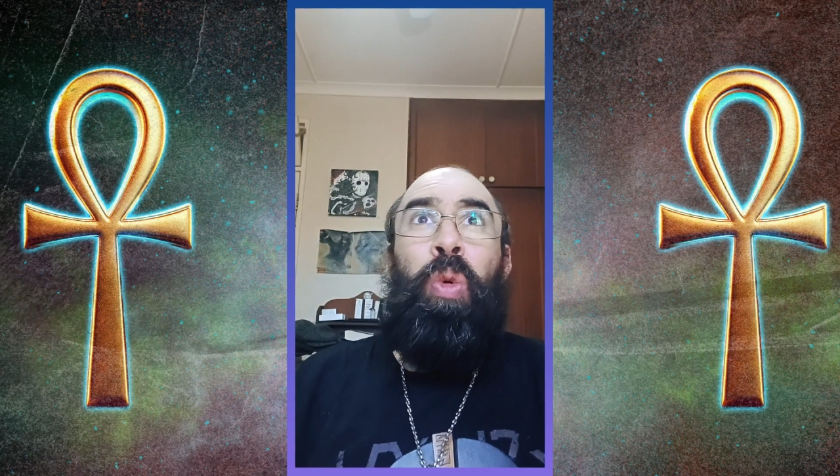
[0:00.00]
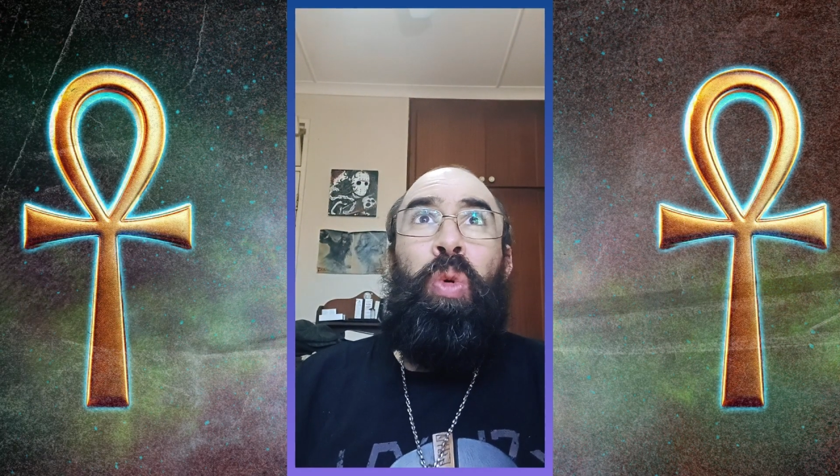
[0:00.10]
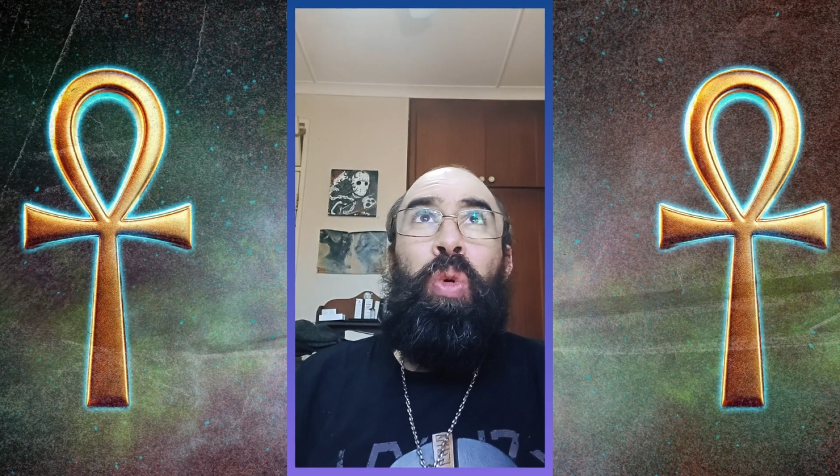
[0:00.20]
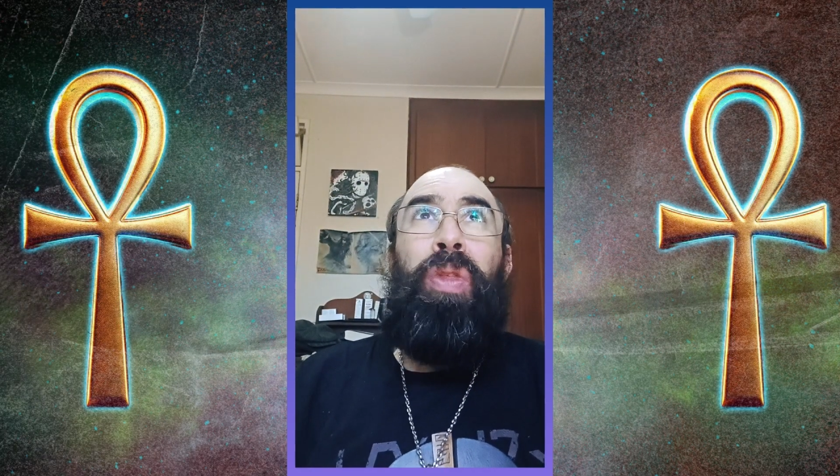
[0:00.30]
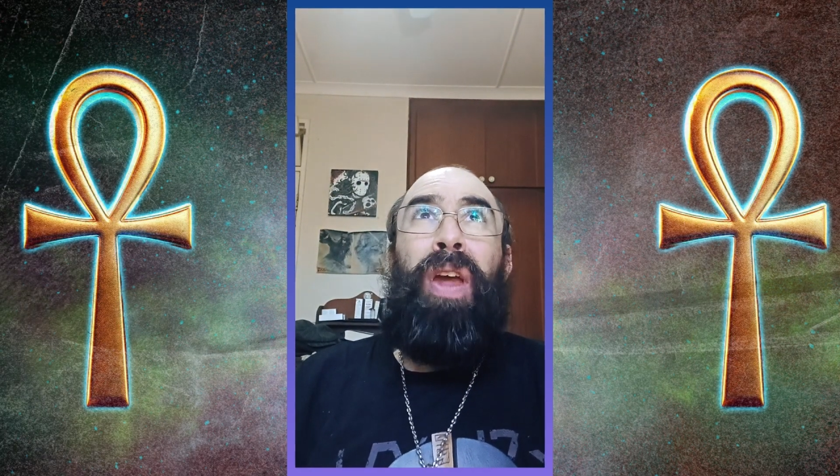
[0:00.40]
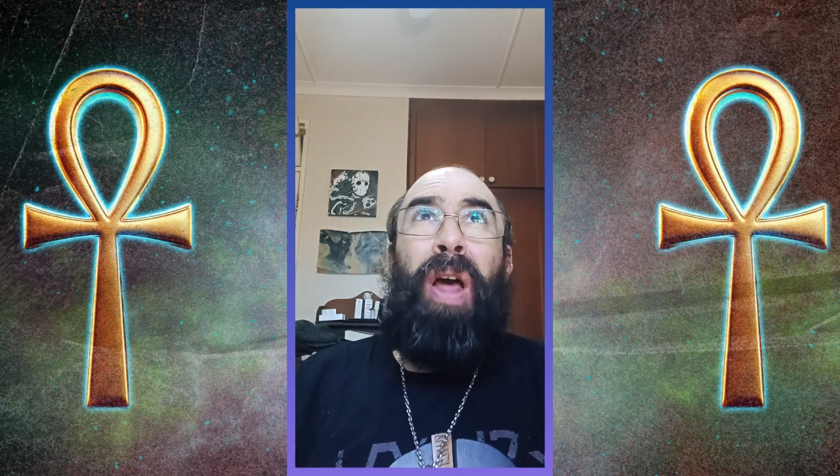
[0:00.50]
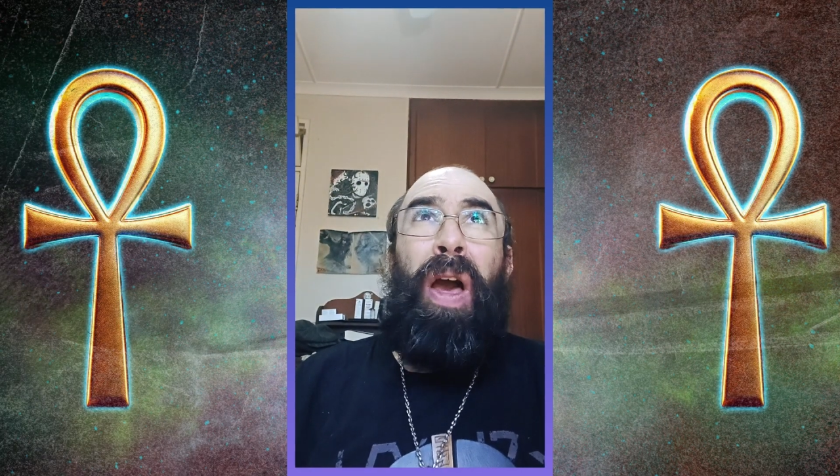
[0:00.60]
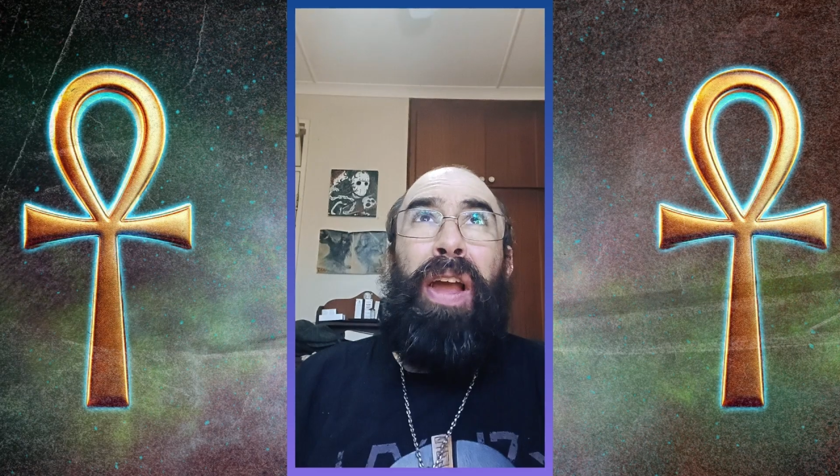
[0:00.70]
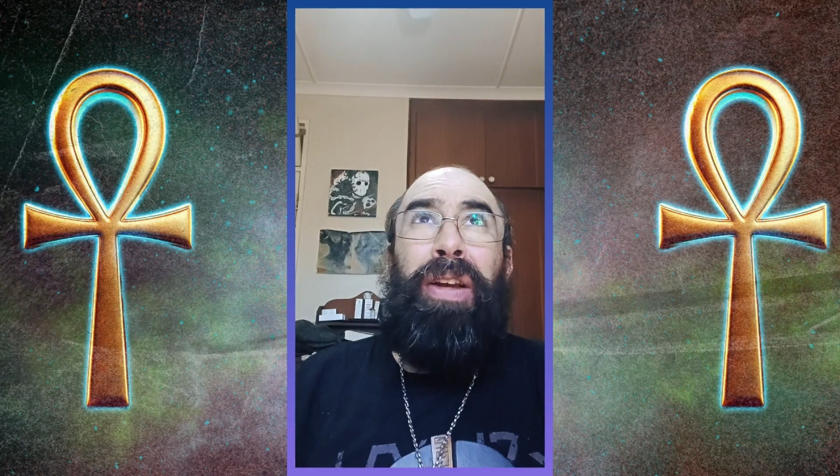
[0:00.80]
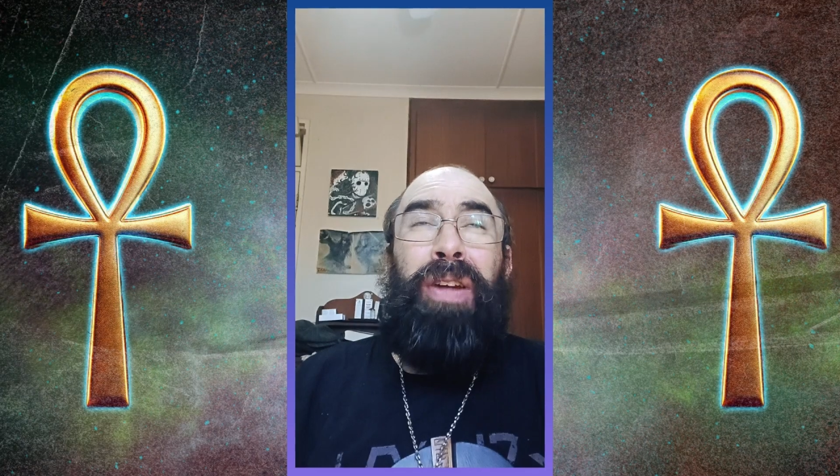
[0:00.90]
or that
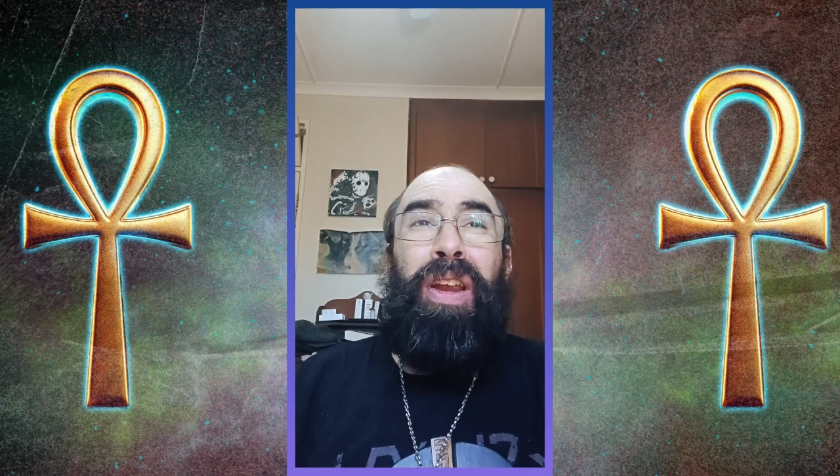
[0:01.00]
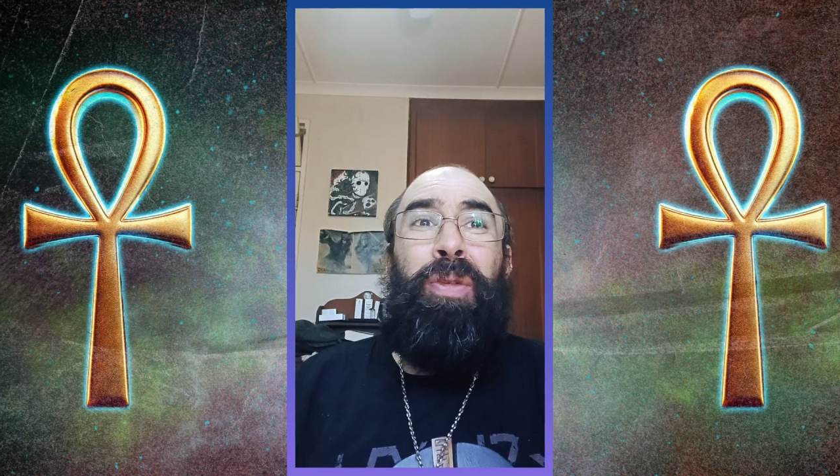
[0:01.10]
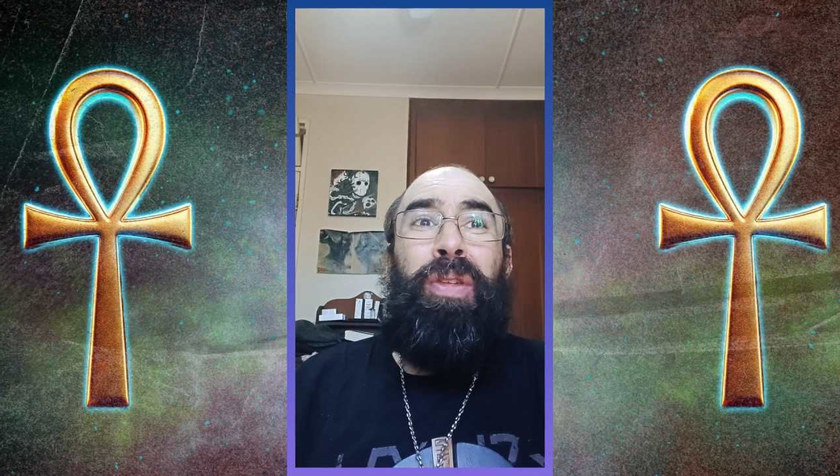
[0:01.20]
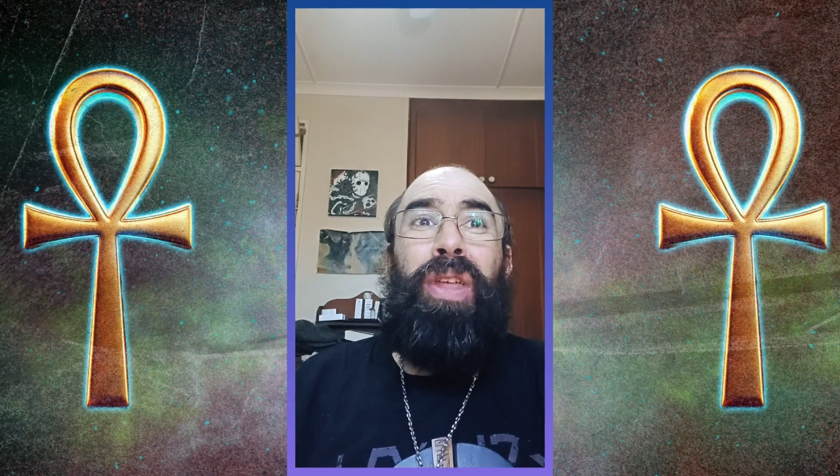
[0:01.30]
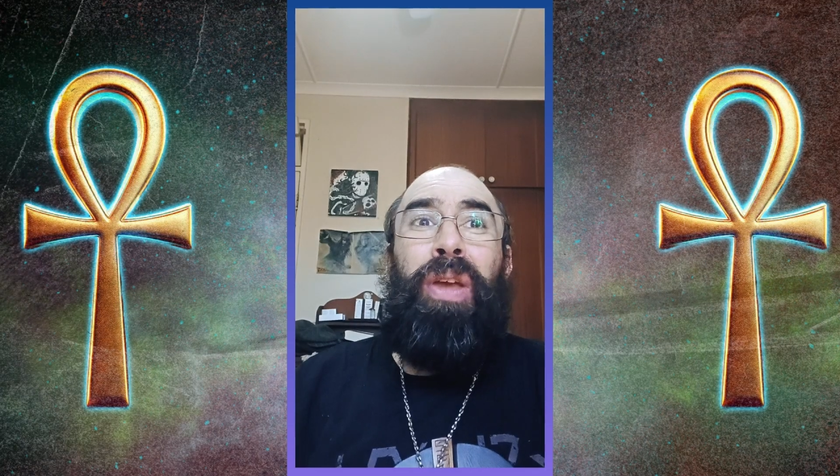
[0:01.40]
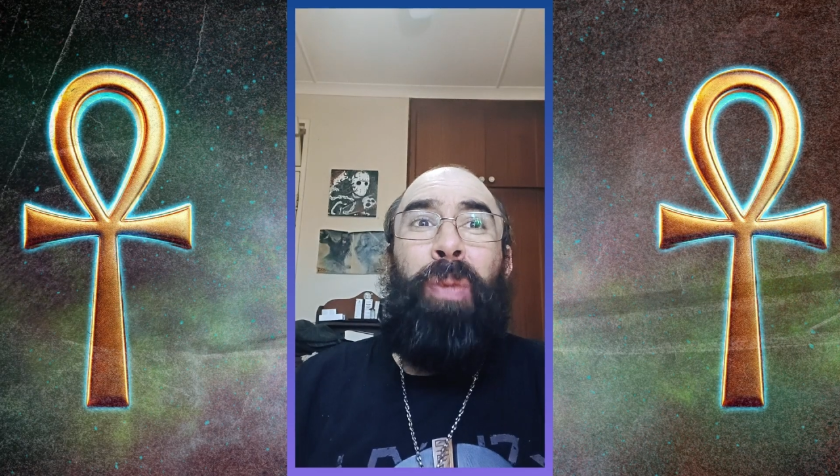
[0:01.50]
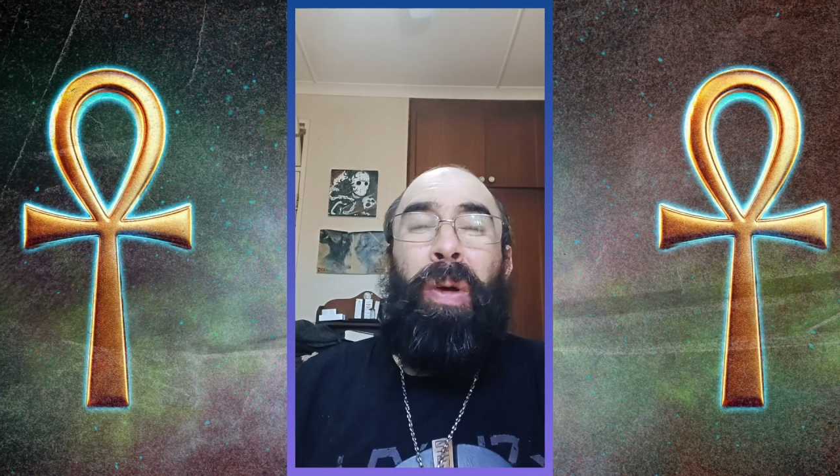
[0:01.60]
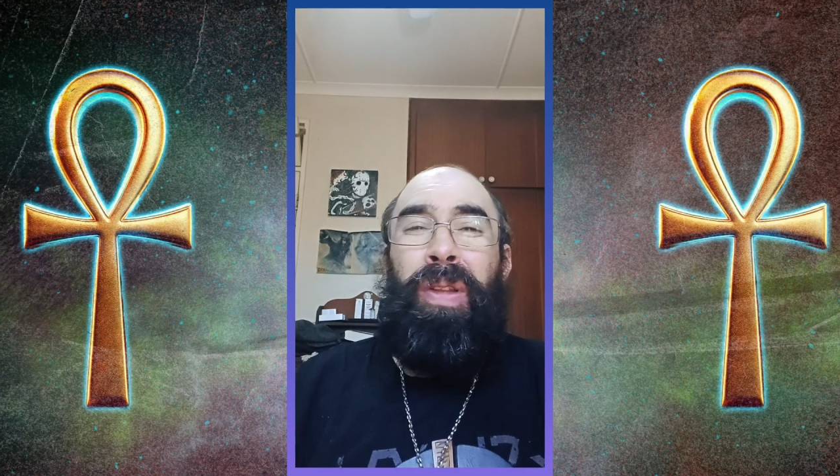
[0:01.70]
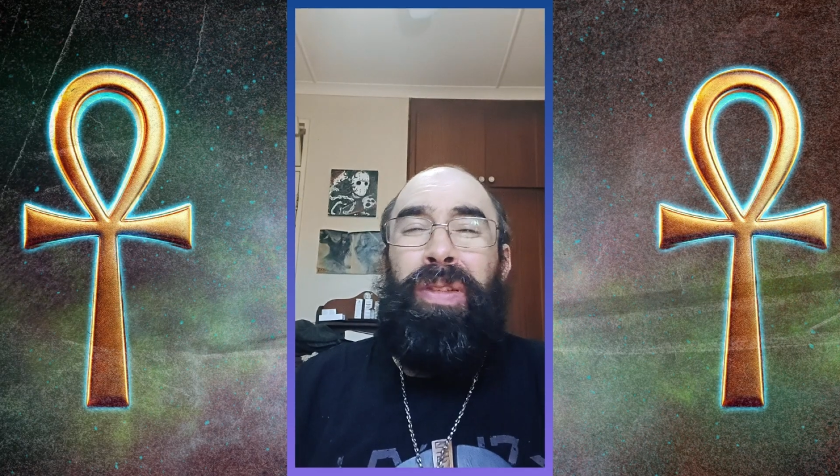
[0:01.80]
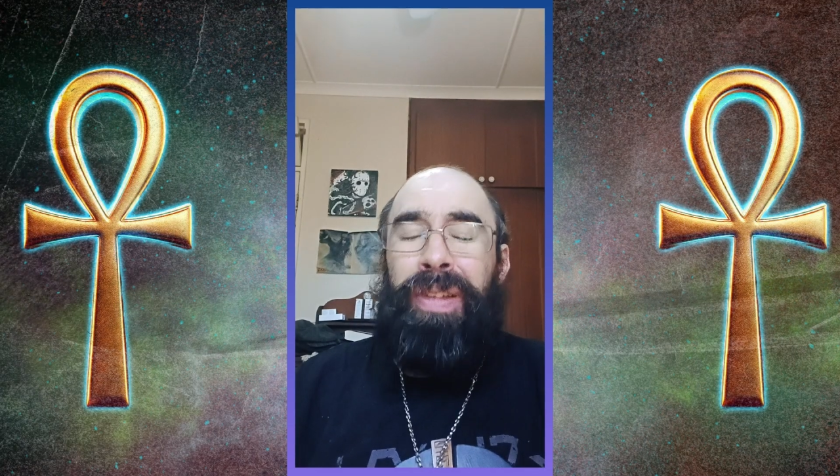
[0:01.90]
I agree with their
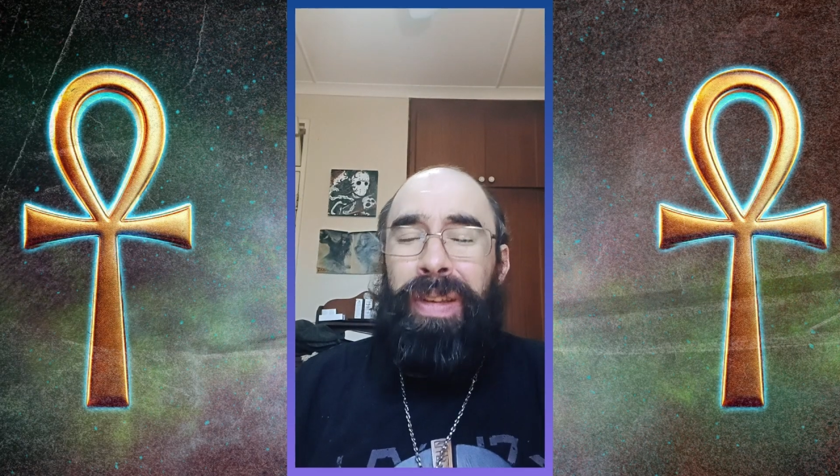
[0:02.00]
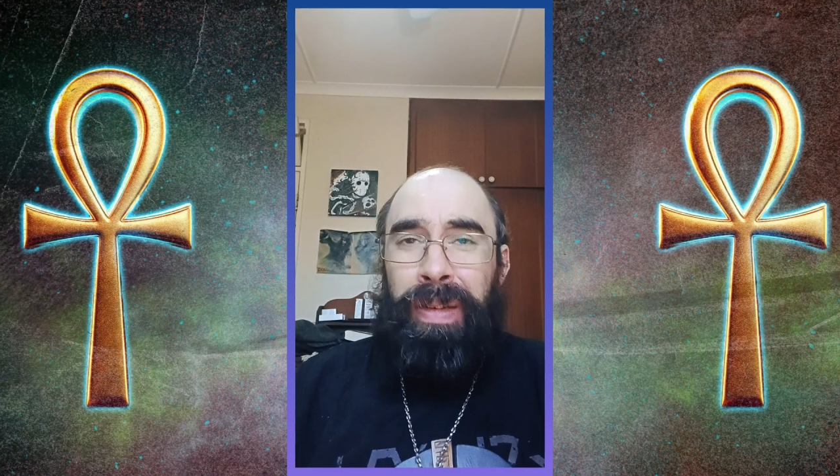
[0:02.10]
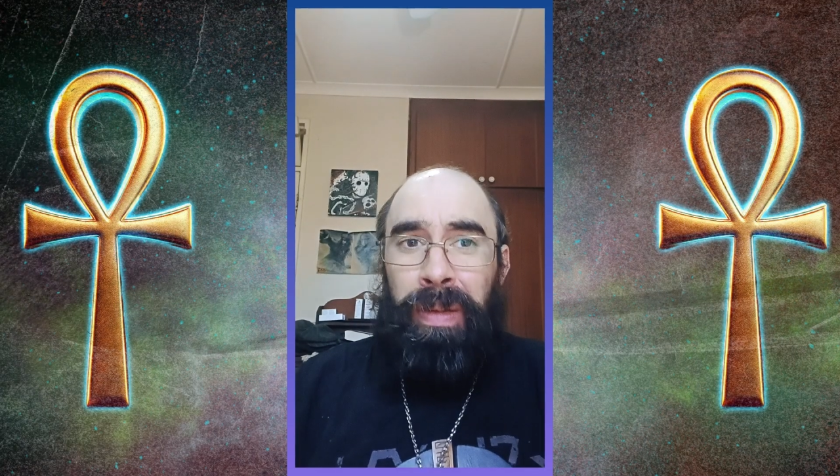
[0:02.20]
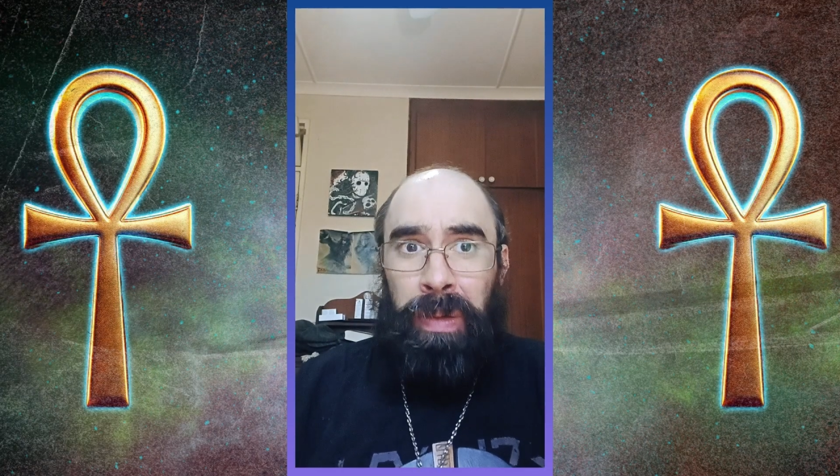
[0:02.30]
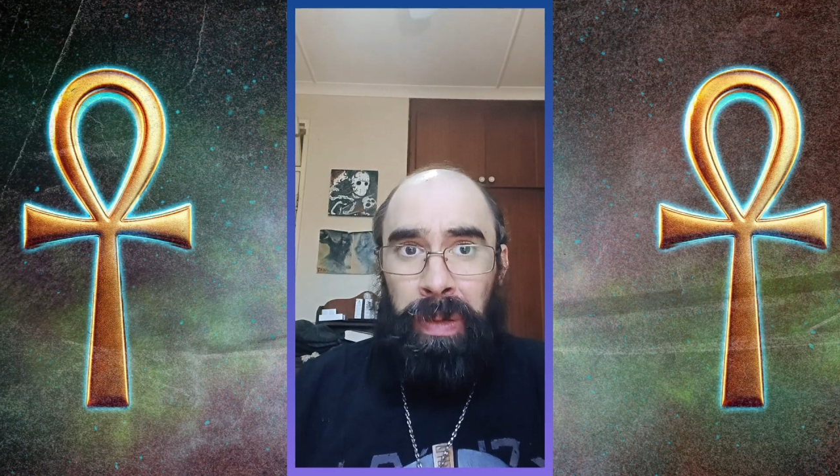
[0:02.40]
policies.